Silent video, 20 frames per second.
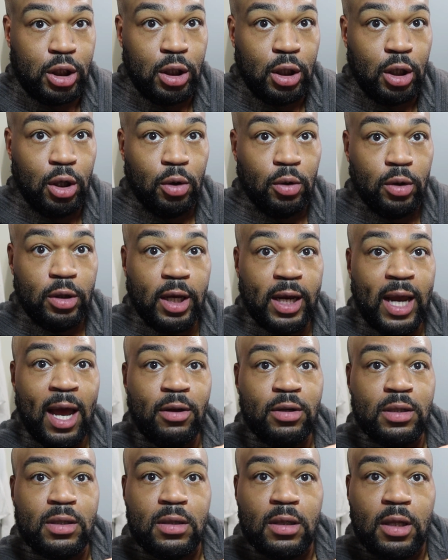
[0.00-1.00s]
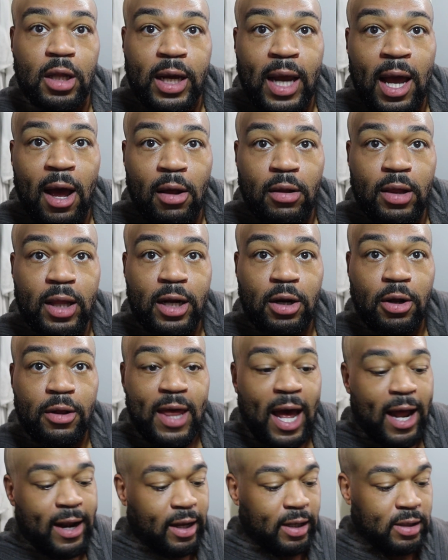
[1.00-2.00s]
2. Look how little
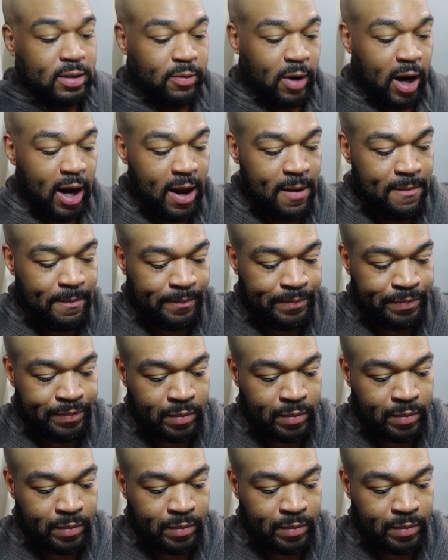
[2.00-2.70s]
that is, right?